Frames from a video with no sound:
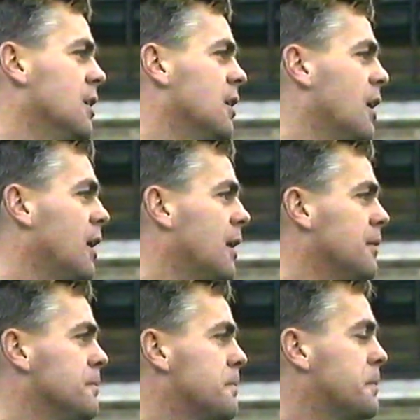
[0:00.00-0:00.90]

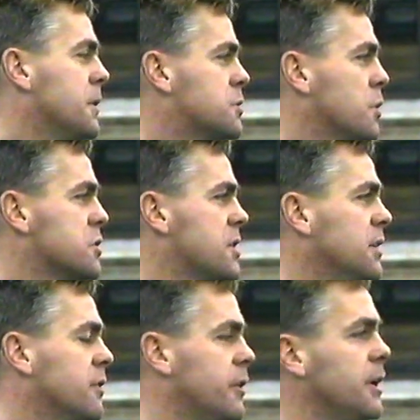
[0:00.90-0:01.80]
Um, but towards the end
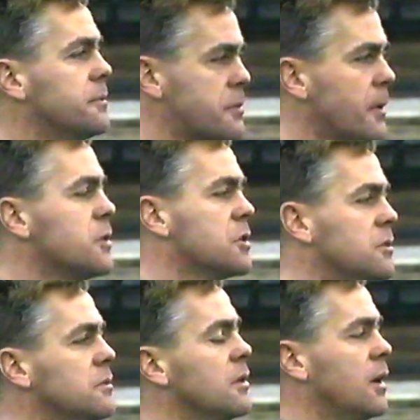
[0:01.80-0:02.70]
of the
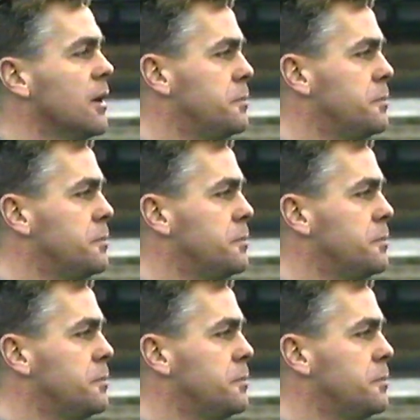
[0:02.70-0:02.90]
promotion, uh,